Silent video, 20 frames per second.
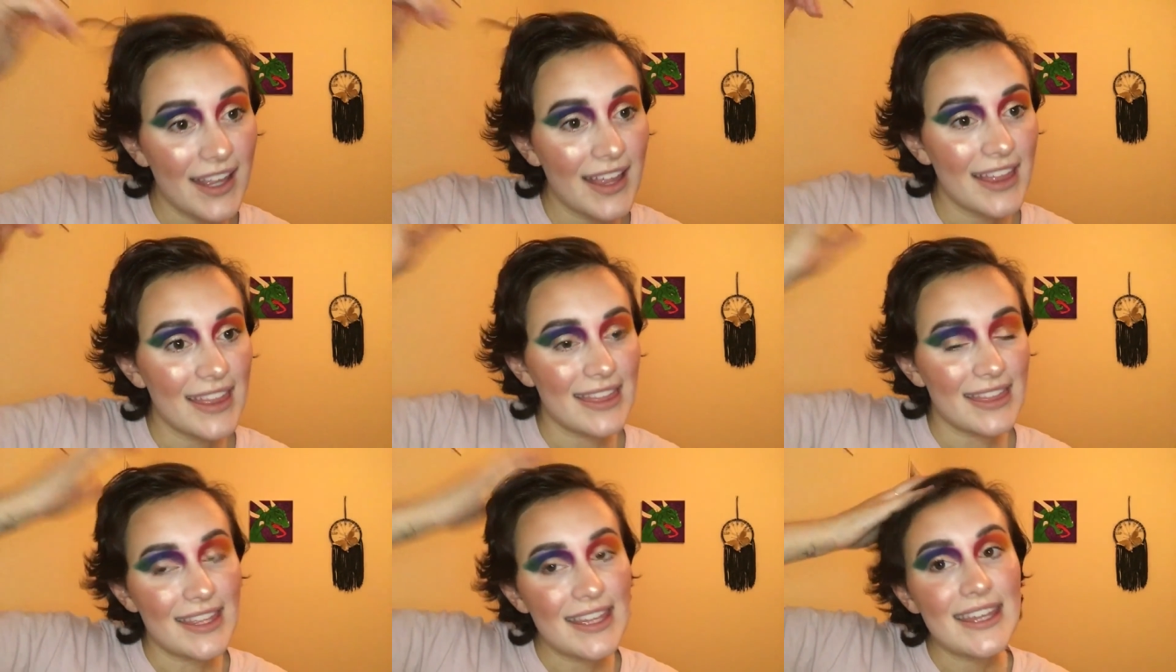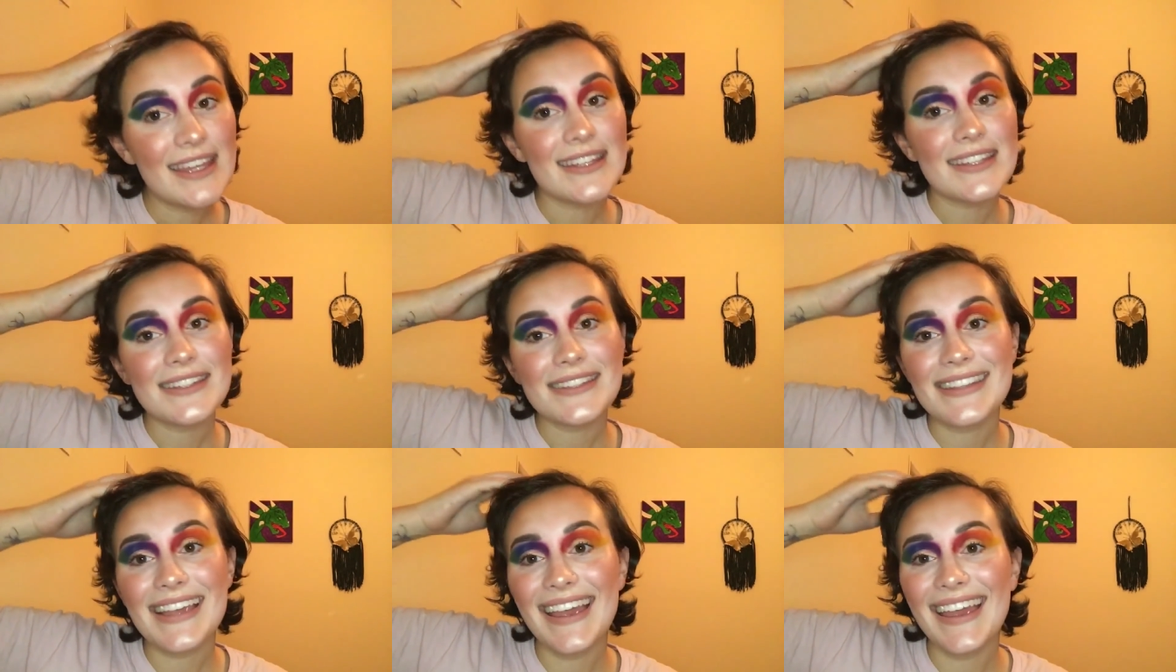
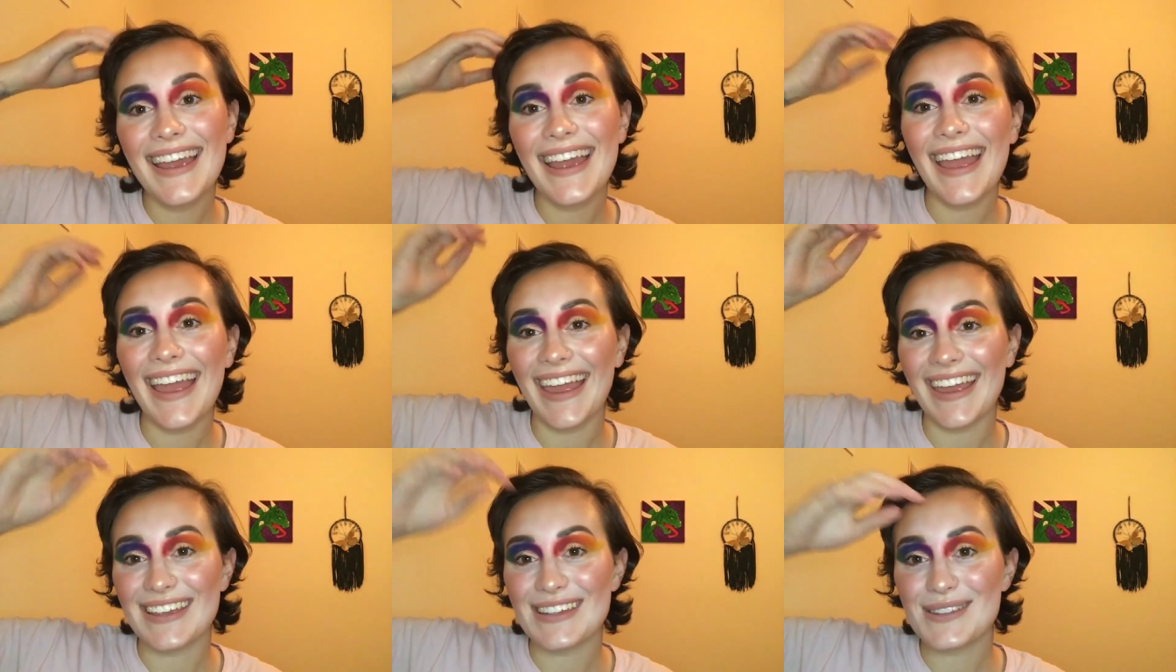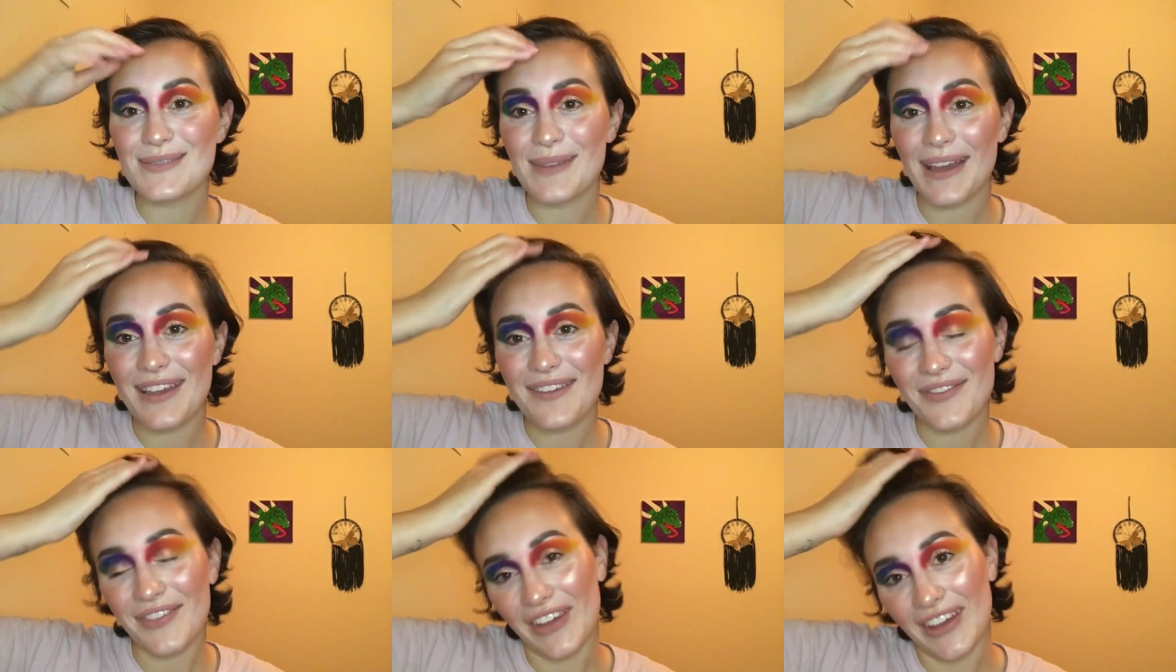this is
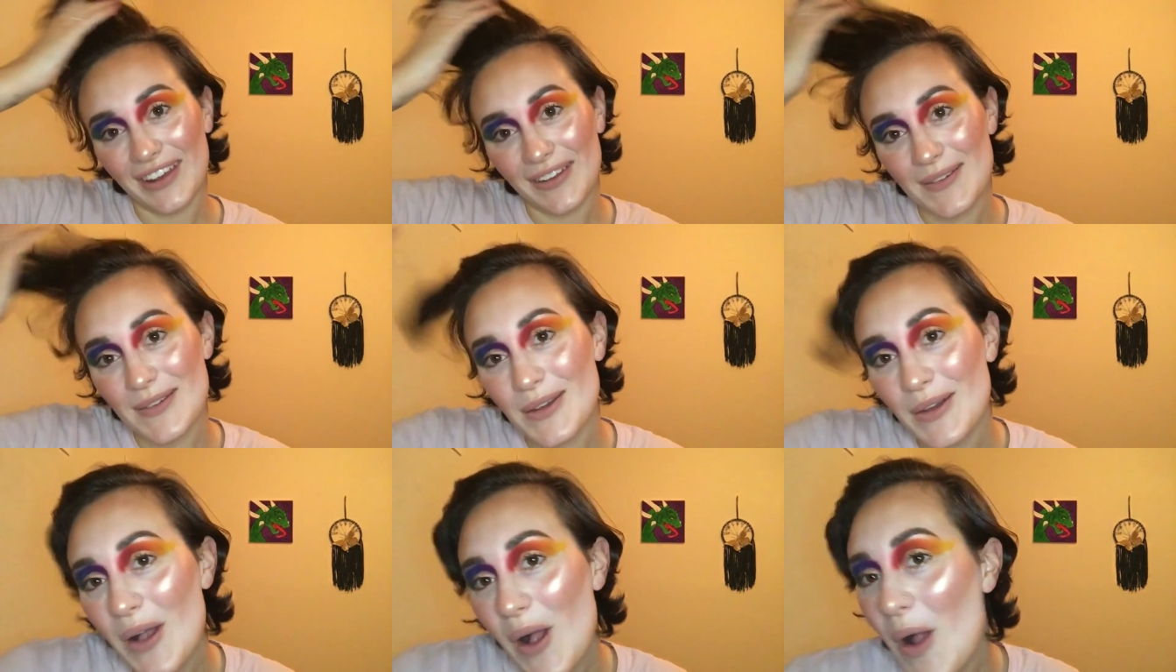my final